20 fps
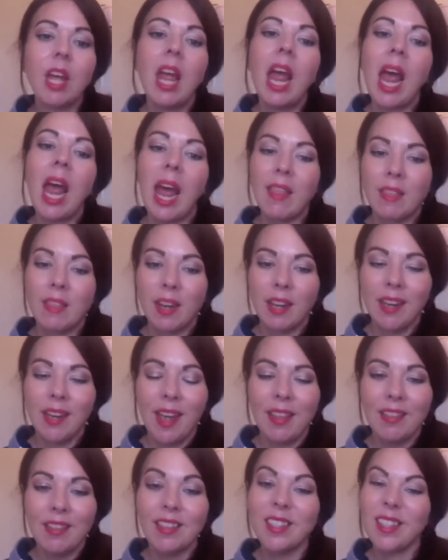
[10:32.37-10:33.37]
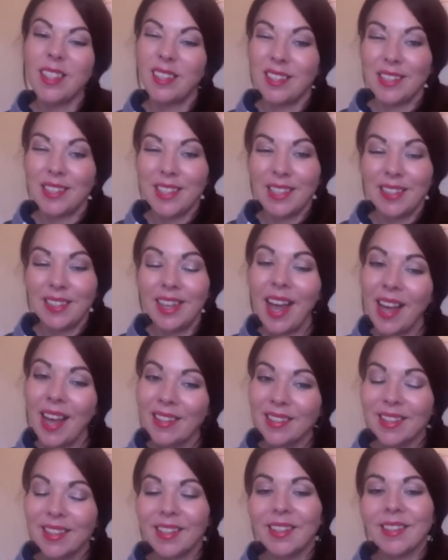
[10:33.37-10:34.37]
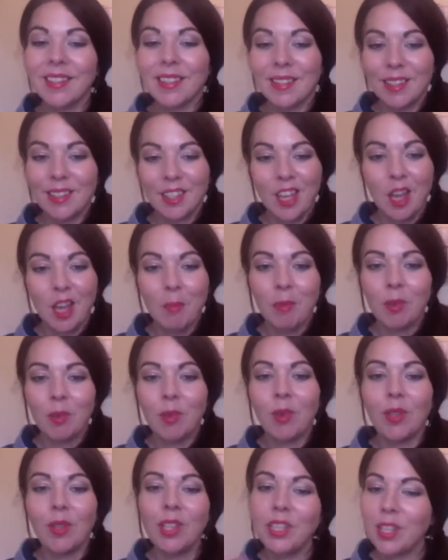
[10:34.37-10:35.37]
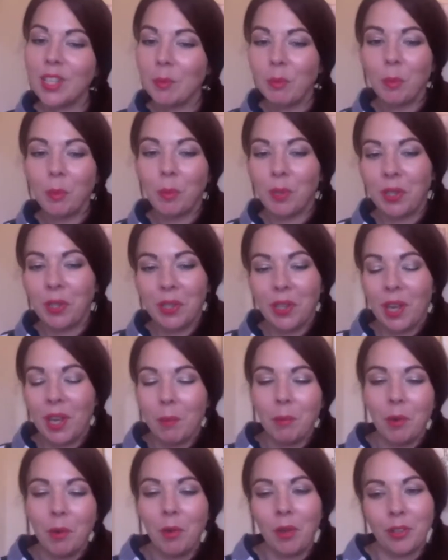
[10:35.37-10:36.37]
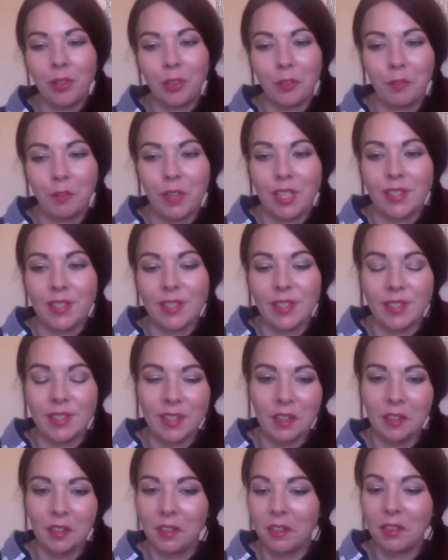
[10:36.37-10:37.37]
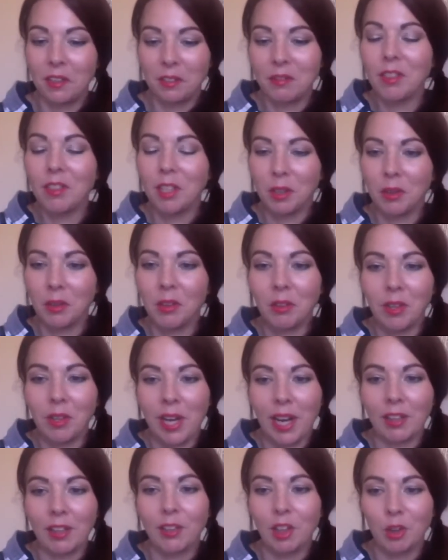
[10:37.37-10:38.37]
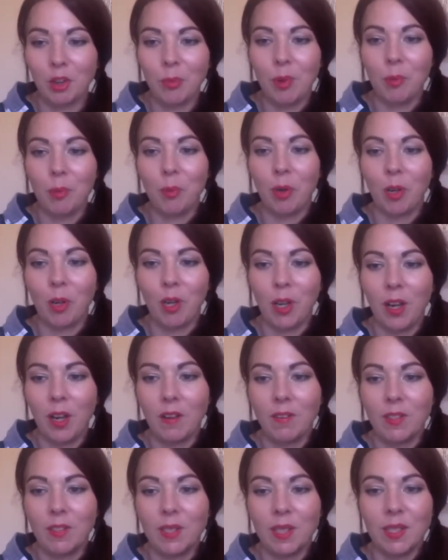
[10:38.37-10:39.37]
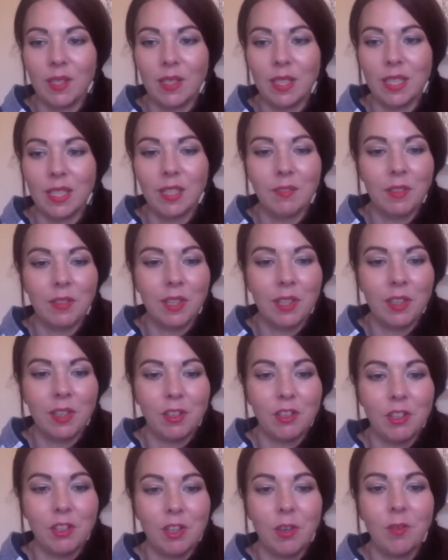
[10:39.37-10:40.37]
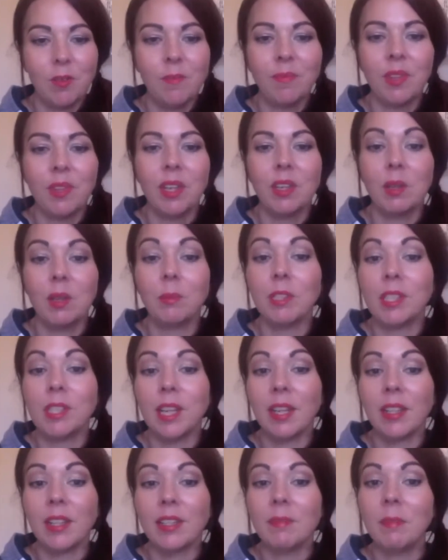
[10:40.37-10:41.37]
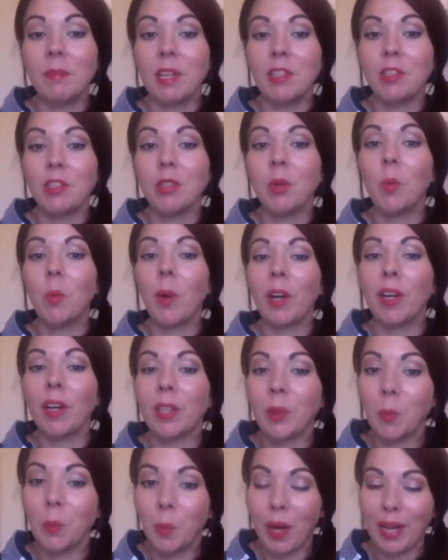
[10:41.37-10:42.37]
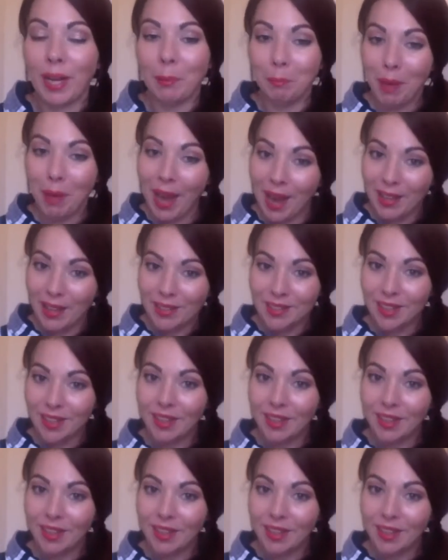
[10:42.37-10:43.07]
And then again, the salicylic acid, because it's a chemical. Anytime you're putting a chemical on your face, it's going to, you know, create a little bit more of a sensitivity issue. Number six, make sure you're wearing the right mask.